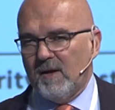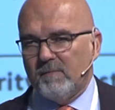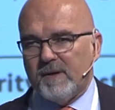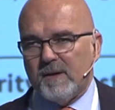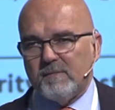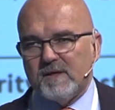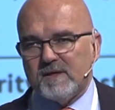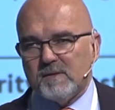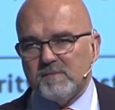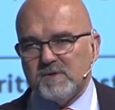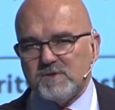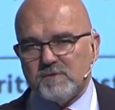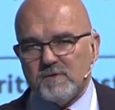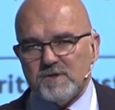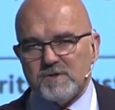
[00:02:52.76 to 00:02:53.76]
Public
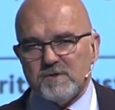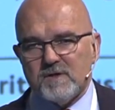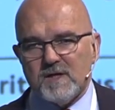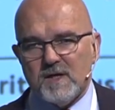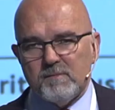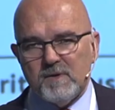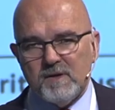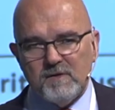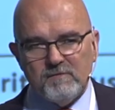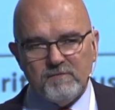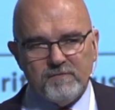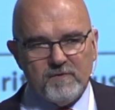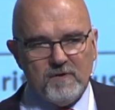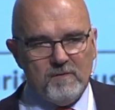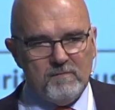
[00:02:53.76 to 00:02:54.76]
administration coming
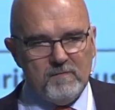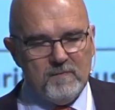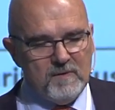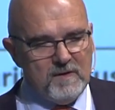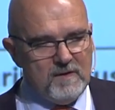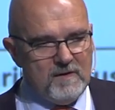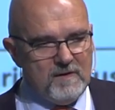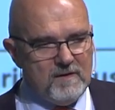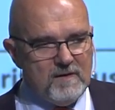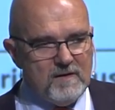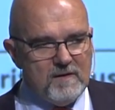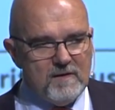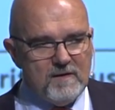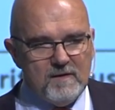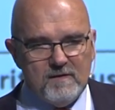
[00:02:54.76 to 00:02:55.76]
from
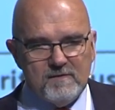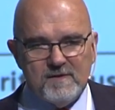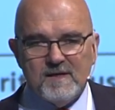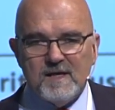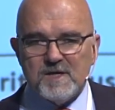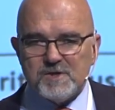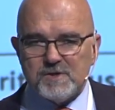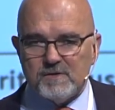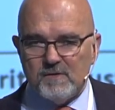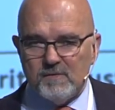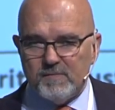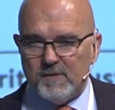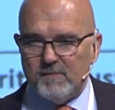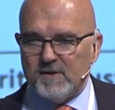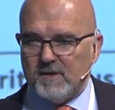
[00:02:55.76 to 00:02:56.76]
uh, the national
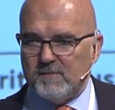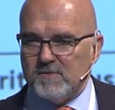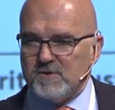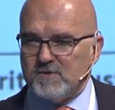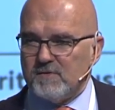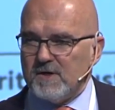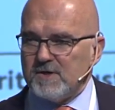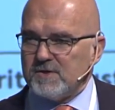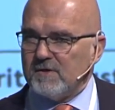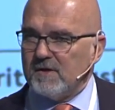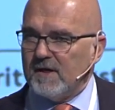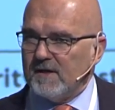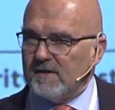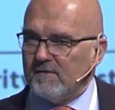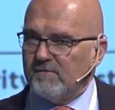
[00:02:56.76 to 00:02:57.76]
public administration,
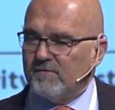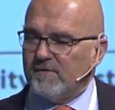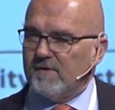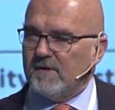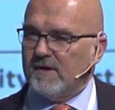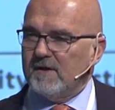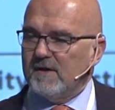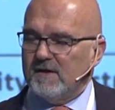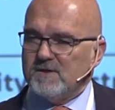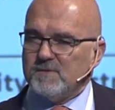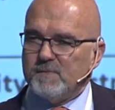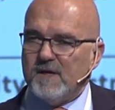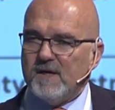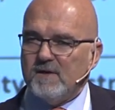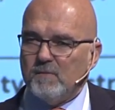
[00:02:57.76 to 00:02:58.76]
like in, in, in,
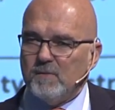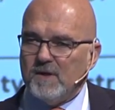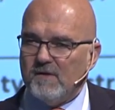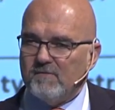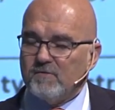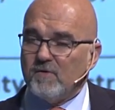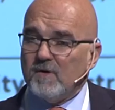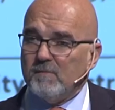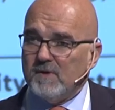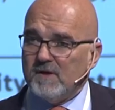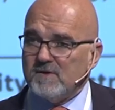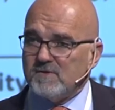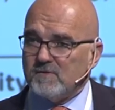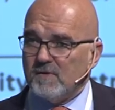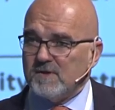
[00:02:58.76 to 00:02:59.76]
Spain, we have three
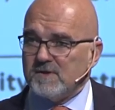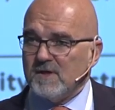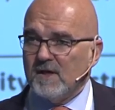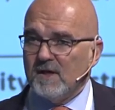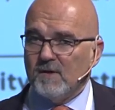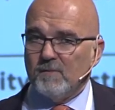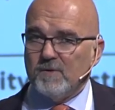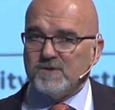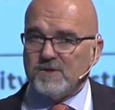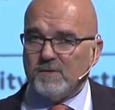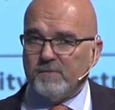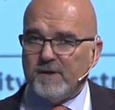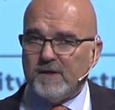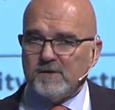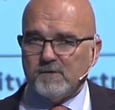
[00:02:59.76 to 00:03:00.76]
ministries which are
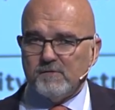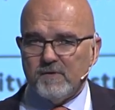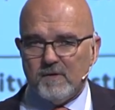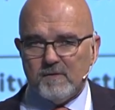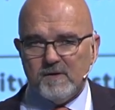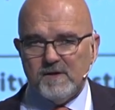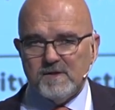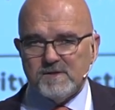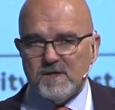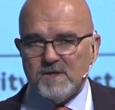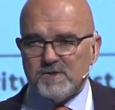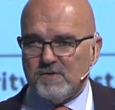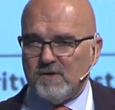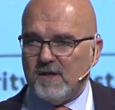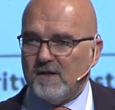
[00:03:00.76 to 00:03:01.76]
part of our
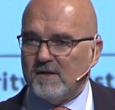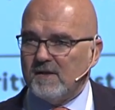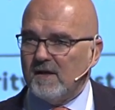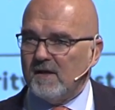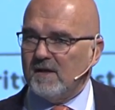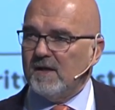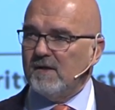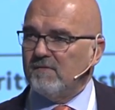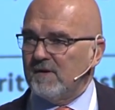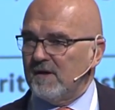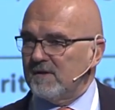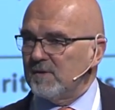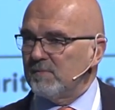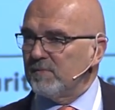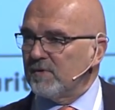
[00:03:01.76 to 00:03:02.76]
organization, they are even
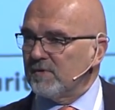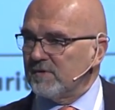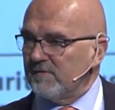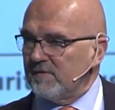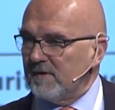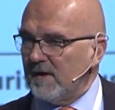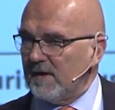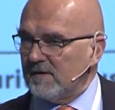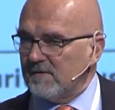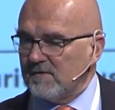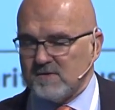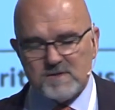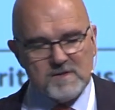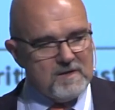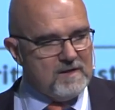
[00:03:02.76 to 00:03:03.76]
at the board of
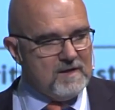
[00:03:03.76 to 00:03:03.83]
directors.